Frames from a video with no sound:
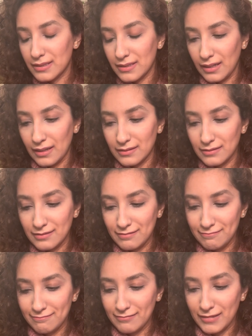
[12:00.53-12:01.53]
and
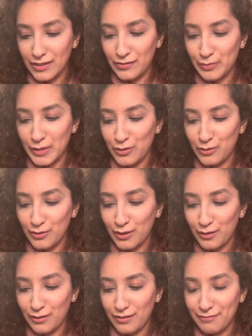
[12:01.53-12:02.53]
gives me new
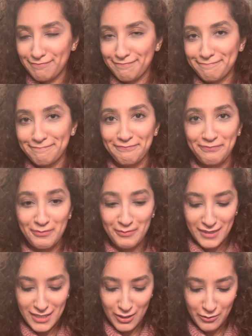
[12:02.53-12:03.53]
growth.
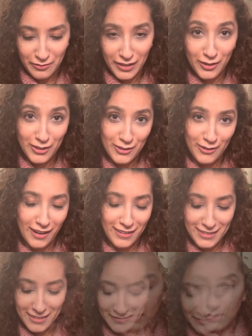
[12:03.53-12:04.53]
So fingers
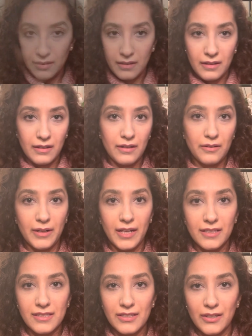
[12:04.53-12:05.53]
crossed.
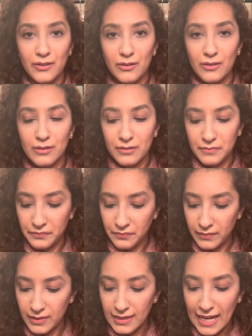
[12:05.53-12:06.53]
Alright, so
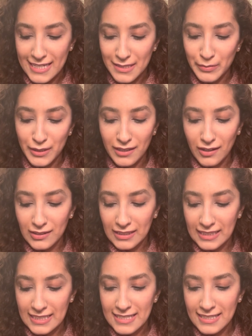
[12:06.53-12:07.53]
last but not
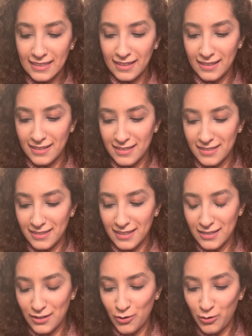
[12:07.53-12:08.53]
least is
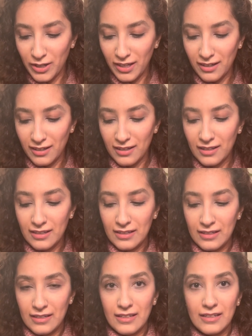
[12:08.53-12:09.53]
this Hoya
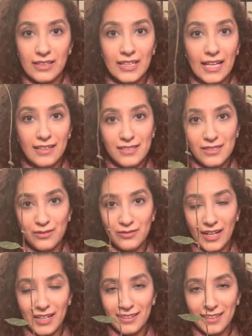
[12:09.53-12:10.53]

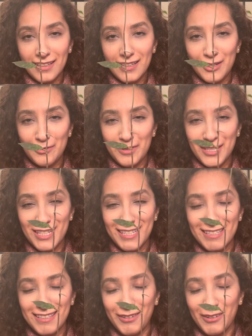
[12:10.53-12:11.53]
Calistophyla, which
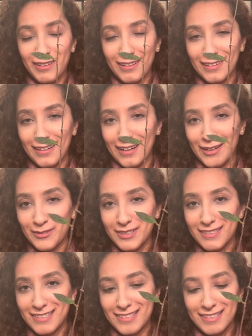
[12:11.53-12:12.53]
is the Hoya that I
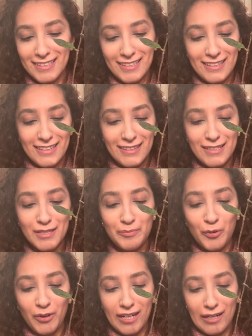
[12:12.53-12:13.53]
was
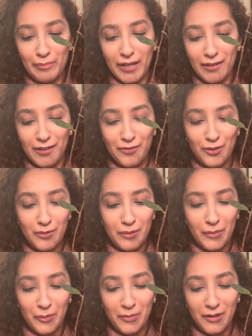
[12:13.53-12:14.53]
disappointed about, if you
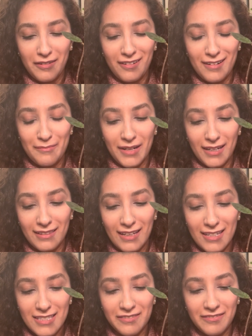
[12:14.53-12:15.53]
remember, in my
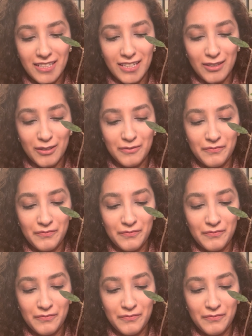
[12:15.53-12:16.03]
last video.